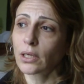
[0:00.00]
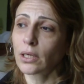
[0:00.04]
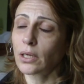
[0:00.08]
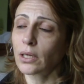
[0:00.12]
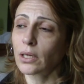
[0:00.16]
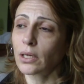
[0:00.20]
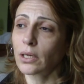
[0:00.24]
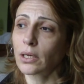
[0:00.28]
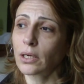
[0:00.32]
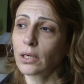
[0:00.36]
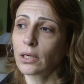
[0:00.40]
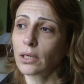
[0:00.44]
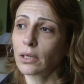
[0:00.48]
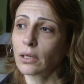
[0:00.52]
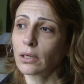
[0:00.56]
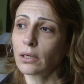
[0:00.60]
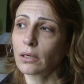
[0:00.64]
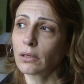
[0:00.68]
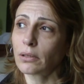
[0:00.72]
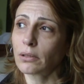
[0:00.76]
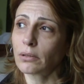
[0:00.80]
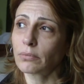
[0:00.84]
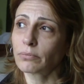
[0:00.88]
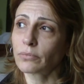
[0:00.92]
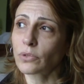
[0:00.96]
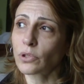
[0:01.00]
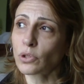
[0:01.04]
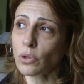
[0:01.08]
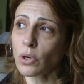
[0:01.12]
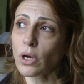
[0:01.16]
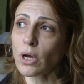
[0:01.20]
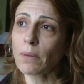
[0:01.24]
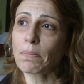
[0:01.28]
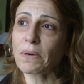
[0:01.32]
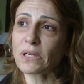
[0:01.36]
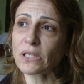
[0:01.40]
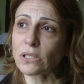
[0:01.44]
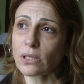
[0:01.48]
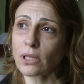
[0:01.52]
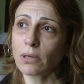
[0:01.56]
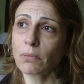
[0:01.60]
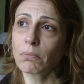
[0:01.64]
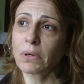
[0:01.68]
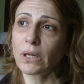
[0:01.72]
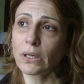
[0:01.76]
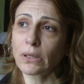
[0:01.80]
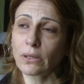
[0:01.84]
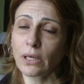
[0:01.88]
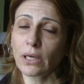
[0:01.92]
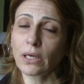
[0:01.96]
So capacity
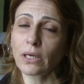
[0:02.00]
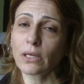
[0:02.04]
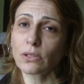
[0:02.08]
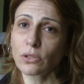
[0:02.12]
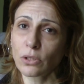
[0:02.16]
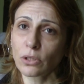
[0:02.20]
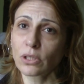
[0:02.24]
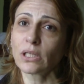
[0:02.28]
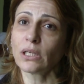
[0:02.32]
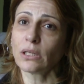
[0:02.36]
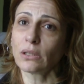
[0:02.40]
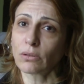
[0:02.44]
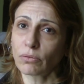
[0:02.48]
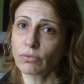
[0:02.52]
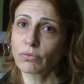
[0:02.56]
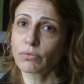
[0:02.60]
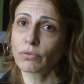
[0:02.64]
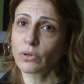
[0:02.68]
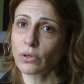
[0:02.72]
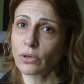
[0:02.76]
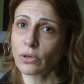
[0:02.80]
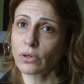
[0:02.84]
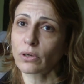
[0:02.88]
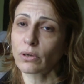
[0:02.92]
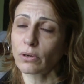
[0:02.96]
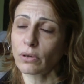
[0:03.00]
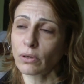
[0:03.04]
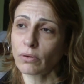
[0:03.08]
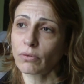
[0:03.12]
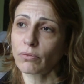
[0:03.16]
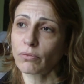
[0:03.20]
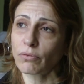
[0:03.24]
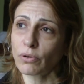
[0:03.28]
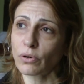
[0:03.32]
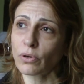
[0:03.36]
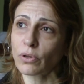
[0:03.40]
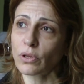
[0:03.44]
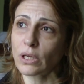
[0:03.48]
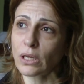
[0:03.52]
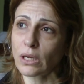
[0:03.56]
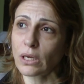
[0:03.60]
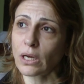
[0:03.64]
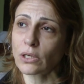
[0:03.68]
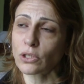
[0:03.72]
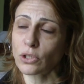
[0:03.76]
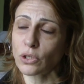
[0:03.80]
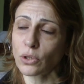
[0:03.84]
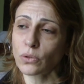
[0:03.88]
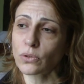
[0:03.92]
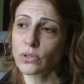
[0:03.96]
building is a need for the
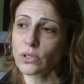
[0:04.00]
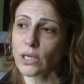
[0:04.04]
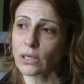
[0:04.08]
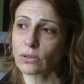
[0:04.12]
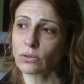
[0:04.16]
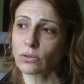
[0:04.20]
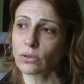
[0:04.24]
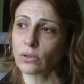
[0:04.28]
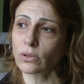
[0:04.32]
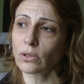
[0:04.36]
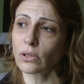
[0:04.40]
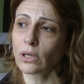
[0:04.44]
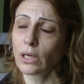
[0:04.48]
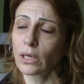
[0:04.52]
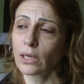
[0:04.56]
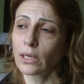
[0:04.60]
NGO sector.